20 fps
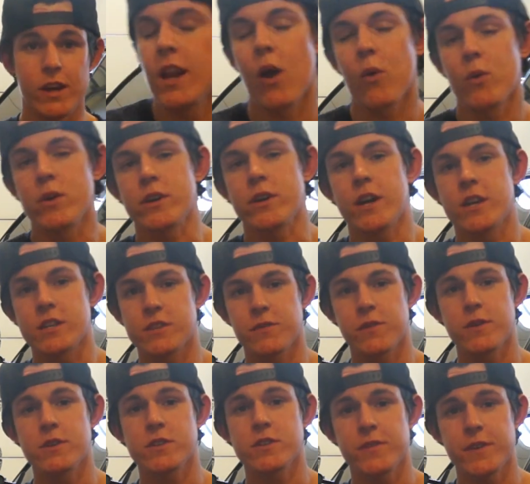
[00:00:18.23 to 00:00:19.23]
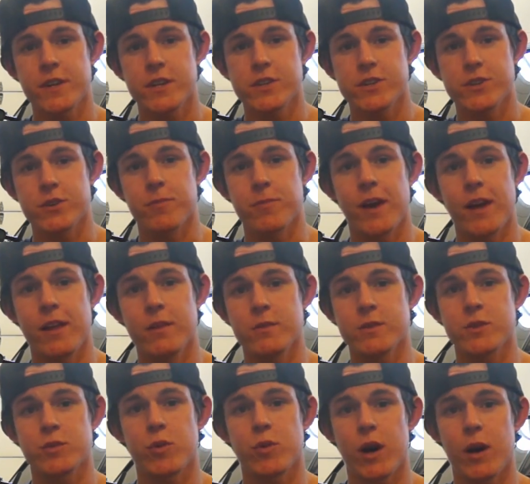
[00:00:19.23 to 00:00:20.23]
Now when you guys first finish your manual
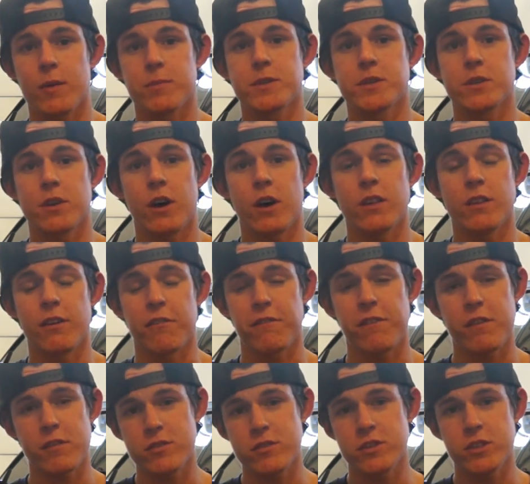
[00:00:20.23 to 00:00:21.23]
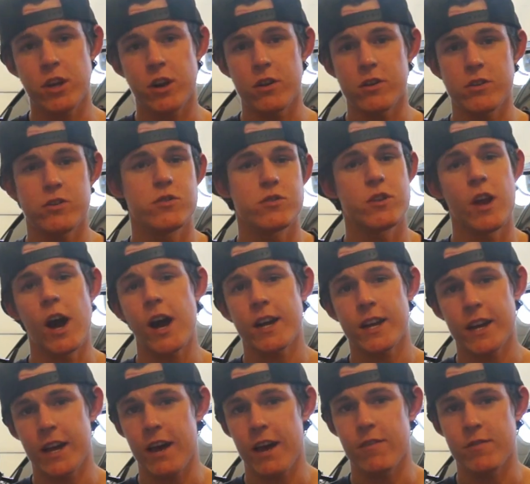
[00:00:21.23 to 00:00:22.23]
swaps, on the first start you're not
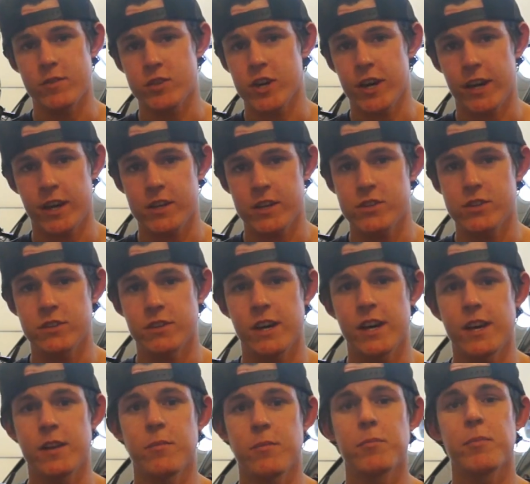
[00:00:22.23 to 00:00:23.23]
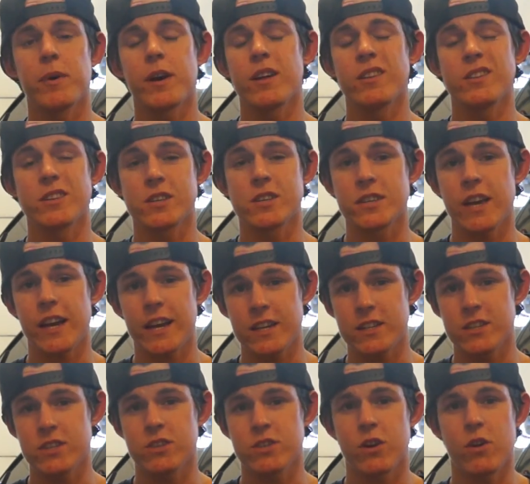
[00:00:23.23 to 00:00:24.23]
going to have a check engine light, but on the
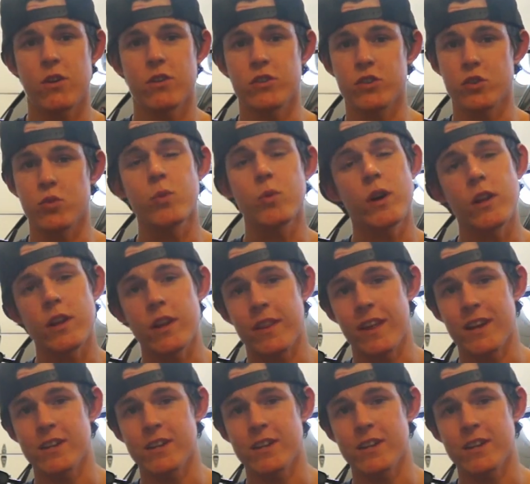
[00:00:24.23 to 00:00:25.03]
second start you will, and